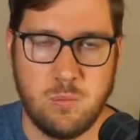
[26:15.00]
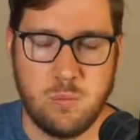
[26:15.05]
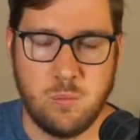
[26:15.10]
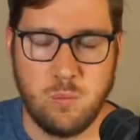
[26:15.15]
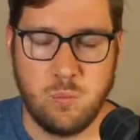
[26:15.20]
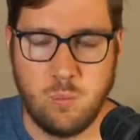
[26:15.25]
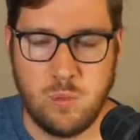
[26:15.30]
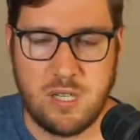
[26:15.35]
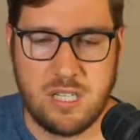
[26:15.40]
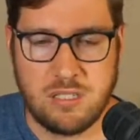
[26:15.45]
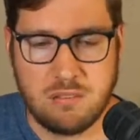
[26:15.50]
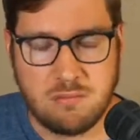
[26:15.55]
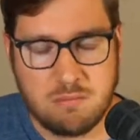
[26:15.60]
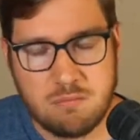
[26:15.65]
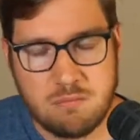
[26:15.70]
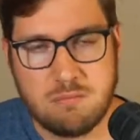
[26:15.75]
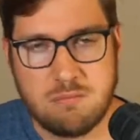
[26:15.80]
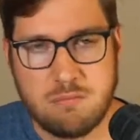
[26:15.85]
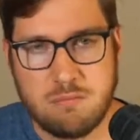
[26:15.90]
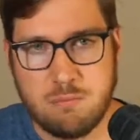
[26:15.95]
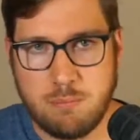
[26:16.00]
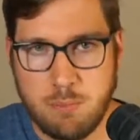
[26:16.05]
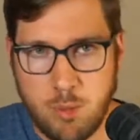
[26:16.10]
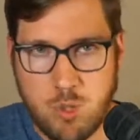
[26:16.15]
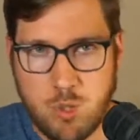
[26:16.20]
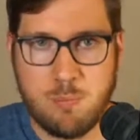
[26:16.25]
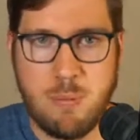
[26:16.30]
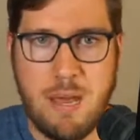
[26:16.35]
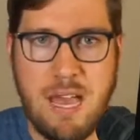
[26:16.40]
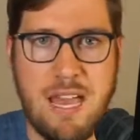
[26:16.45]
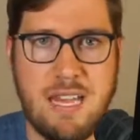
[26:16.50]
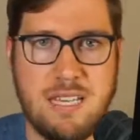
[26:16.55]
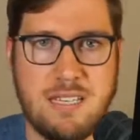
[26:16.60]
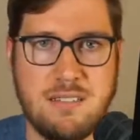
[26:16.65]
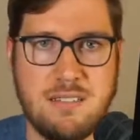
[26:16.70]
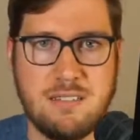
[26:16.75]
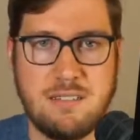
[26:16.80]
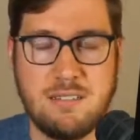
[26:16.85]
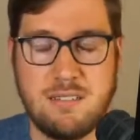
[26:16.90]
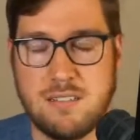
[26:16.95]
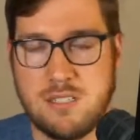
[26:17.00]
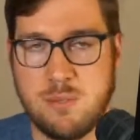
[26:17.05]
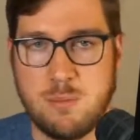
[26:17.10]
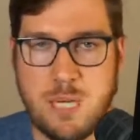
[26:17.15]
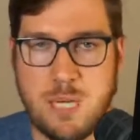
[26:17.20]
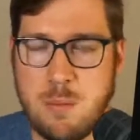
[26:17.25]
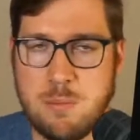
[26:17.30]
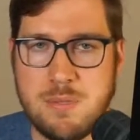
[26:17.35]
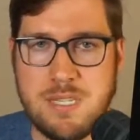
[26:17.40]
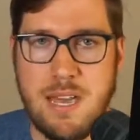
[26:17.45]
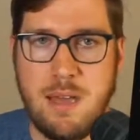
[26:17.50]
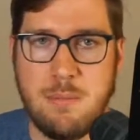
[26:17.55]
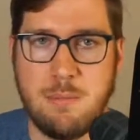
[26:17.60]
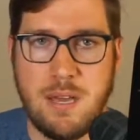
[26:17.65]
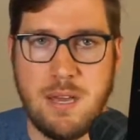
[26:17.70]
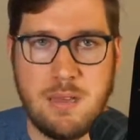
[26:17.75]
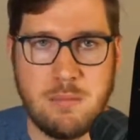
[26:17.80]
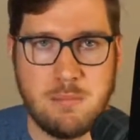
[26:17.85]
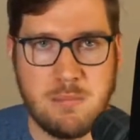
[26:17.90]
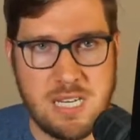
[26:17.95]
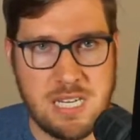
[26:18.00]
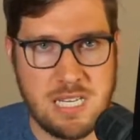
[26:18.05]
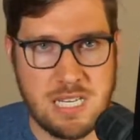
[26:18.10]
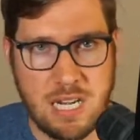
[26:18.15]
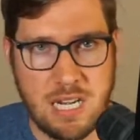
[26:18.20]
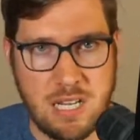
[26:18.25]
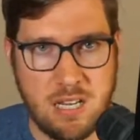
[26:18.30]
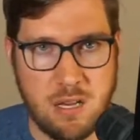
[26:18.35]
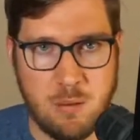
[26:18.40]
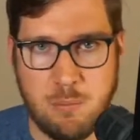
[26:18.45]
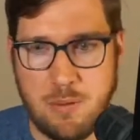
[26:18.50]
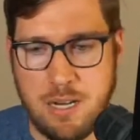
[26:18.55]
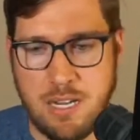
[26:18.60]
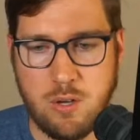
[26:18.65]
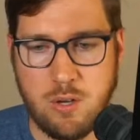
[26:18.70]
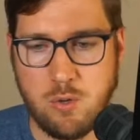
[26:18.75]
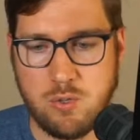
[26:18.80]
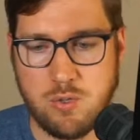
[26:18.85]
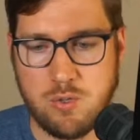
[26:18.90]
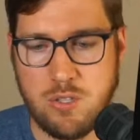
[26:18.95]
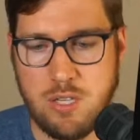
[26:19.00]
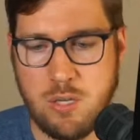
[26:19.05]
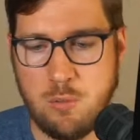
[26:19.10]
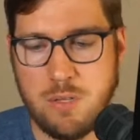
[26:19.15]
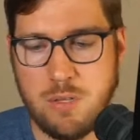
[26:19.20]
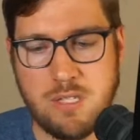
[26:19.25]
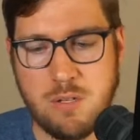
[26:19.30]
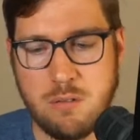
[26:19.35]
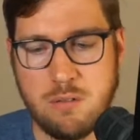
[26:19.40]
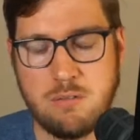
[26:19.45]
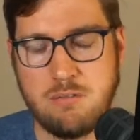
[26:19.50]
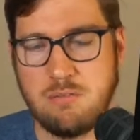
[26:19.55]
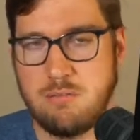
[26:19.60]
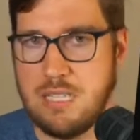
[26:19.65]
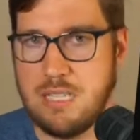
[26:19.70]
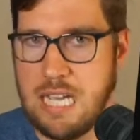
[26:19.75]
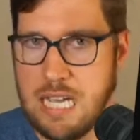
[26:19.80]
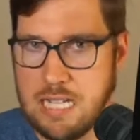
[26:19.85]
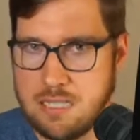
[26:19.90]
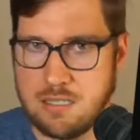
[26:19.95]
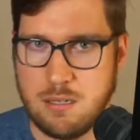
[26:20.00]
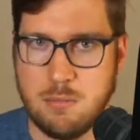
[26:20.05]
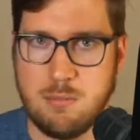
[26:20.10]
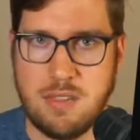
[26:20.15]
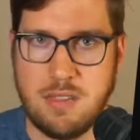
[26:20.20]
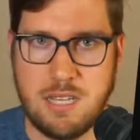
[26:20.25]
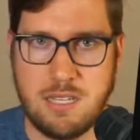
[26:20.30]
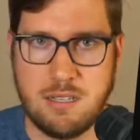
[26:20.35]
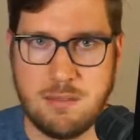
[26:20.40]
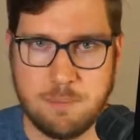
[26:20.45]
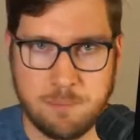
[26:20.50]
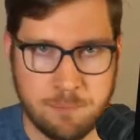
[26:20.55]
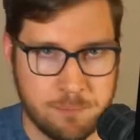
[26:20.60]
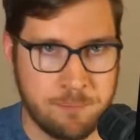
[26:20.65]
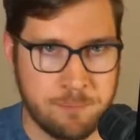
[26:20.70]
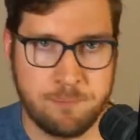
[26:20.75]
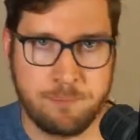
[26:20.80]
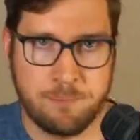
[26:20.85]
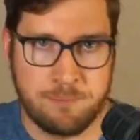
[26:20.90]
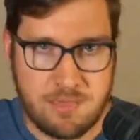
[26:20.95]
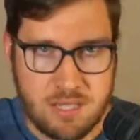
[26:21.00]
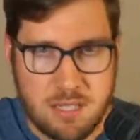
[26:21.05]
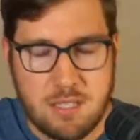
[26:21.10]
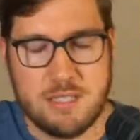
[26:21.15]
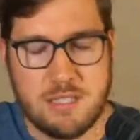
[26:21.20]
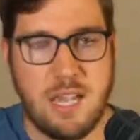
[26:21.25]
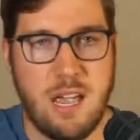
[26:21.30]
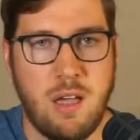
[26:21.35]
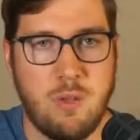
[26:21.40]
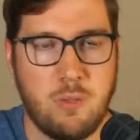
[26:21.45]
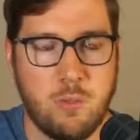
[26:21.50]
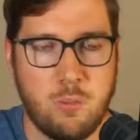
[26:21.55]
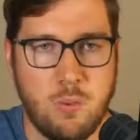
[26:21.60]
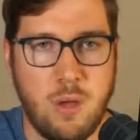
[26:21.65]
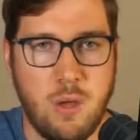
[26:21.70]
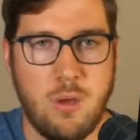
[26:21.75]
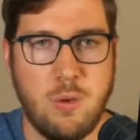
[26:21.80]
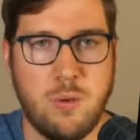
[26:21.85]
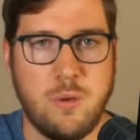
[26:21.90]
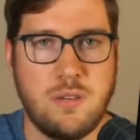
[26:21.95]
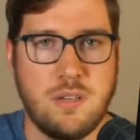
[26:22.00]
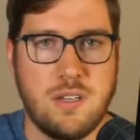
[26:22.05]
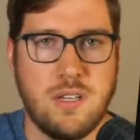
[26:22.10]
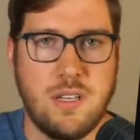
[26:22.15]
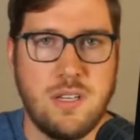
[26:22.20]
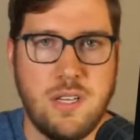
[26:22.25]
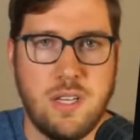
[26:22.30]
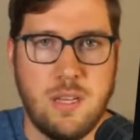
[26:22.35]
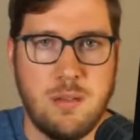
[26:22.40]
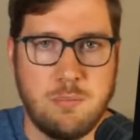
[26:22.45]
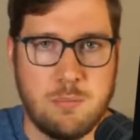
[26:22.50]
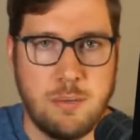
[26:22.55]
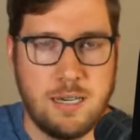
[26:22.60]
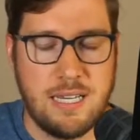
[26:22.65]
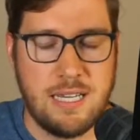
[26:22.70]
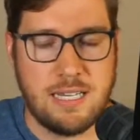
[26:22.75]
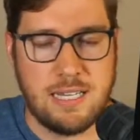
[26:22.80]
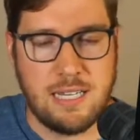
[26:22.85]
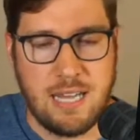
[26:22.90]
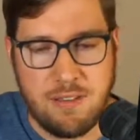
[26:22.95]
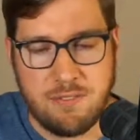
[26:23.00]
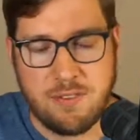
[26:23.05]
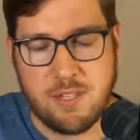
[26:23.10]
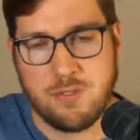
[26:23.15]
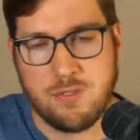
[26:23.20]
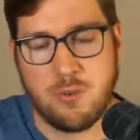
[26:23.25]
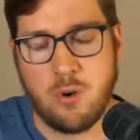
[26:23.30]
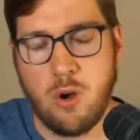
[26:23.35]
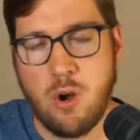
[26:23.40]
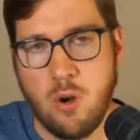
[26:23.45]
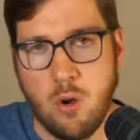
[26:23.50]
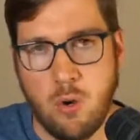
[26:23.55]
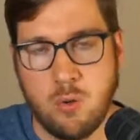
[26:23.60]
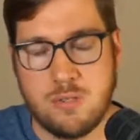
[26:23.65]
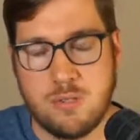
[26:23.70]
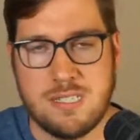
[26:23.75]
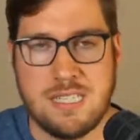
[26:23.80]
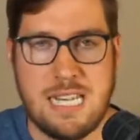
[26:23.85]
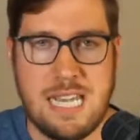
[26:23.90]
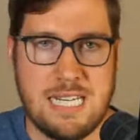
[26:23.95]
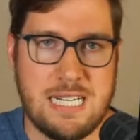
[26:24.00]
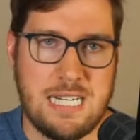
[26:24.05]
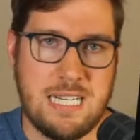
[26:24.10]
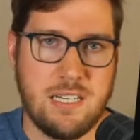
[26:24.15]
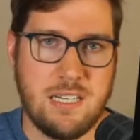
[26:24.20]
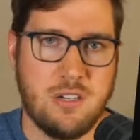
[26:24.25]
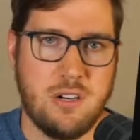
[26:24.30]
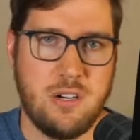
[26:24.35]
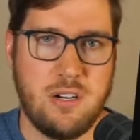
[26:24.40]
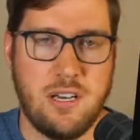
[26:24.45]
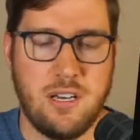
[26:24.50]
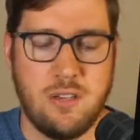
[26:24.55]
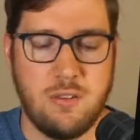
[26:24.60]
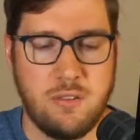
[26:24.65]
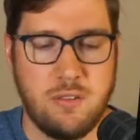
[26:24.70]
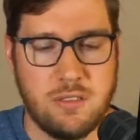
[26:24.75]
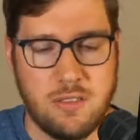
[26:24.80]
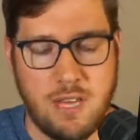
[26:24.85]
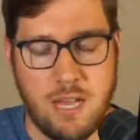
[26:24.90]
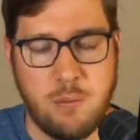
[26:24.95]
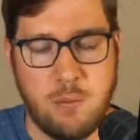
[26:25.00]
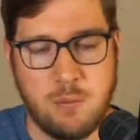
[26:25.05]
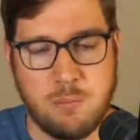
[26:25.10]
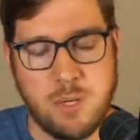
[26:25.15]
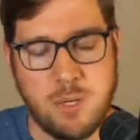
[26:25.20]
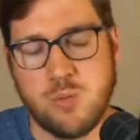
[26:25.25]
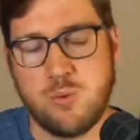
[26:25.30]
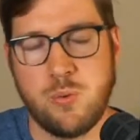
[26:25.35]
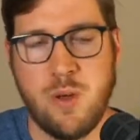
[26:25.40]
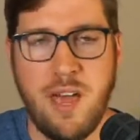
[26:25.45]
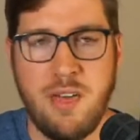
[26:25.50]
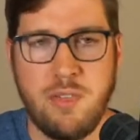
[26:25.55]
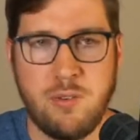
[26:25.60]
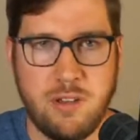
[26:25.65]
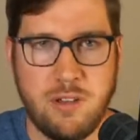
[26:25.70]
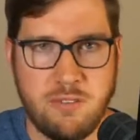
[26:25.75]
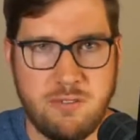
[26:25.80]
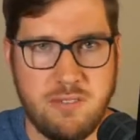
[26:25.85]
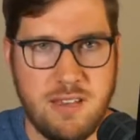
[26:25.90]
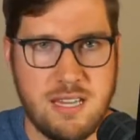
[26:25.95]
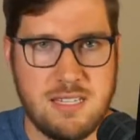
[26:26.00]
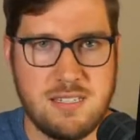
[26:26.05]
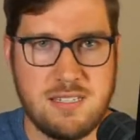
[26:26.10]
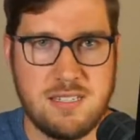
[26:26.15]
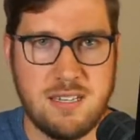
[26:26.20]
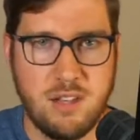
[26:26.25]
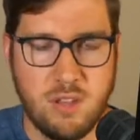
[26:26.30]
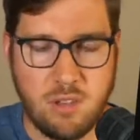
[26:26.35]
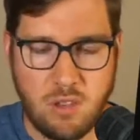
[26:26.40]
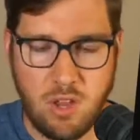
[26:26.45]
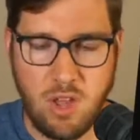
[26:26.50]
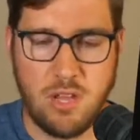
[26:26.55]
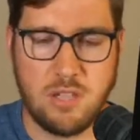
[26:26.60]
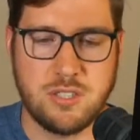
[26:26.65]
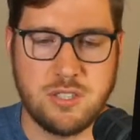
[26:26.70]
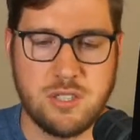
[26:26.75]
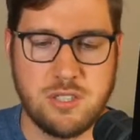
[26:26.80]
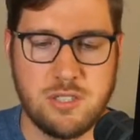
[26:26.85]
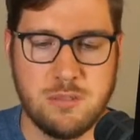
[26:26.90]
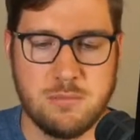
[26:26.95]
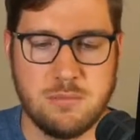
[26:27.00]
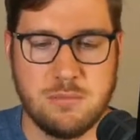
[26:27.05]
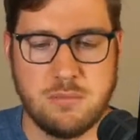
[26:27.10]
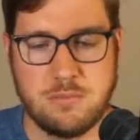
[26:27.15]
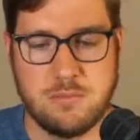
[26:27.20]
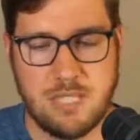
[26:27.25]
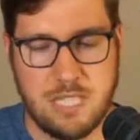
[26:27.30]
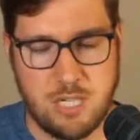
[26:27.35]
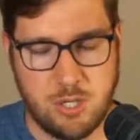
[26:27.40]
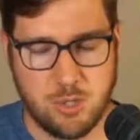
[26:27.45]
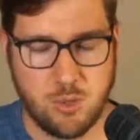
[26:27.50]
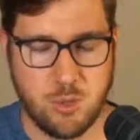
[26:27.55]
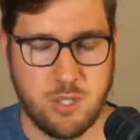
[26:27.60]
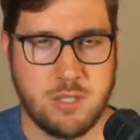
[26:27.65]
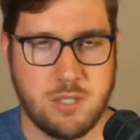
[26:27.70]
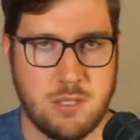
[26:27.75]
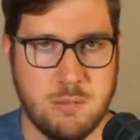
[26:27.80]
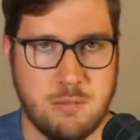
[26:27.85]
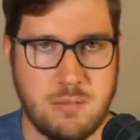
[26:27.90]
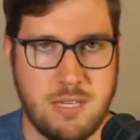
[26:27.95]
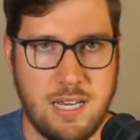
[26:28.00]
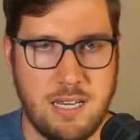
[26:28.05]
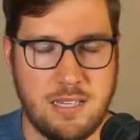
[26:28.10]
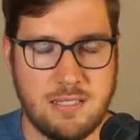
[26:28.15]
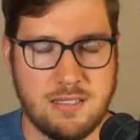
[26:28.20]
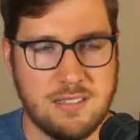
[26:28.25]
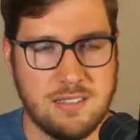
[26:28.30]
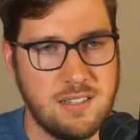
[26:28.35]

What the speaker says: We can push back, and sometimes that might mean in a company culture that we don't get something down the road. But if it's for our own sanity and our health, I would much rather invest in the long term than a short term gain.